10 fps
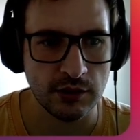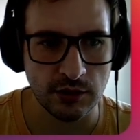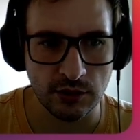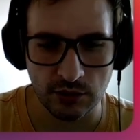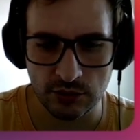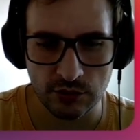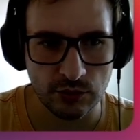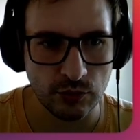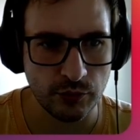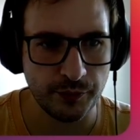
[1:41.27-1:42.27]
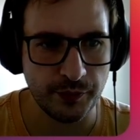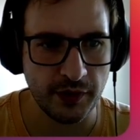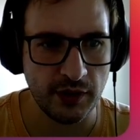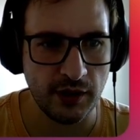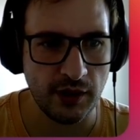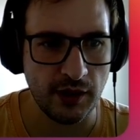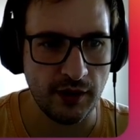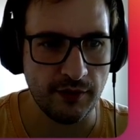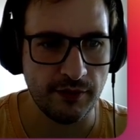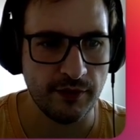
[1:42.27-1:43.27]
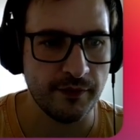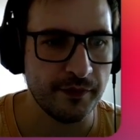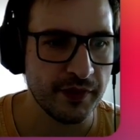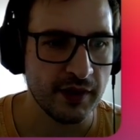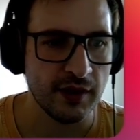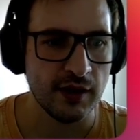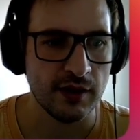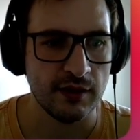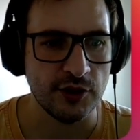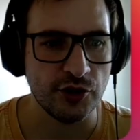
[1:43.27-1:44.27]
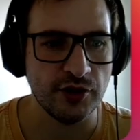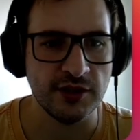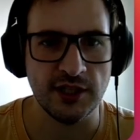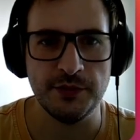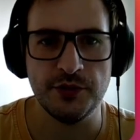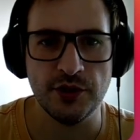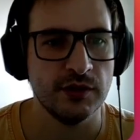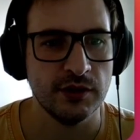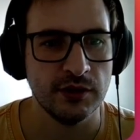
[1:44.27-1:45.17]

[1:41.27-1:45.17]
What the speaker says: docs to PDF. The short description,